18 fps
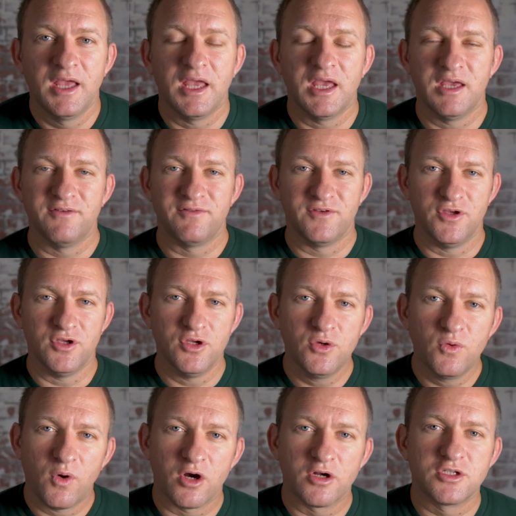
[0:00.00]
If
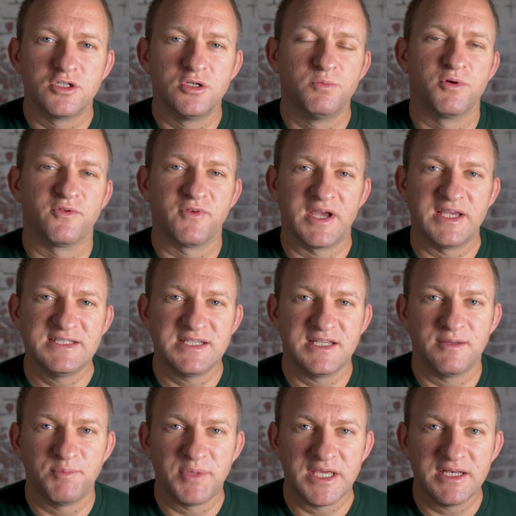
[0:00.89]
you are
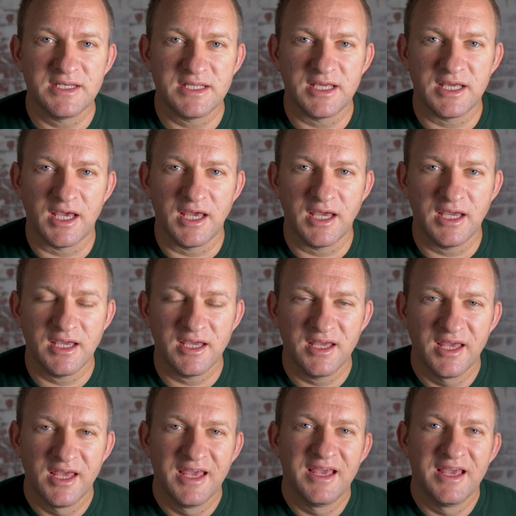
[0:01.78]
supervising a PTA,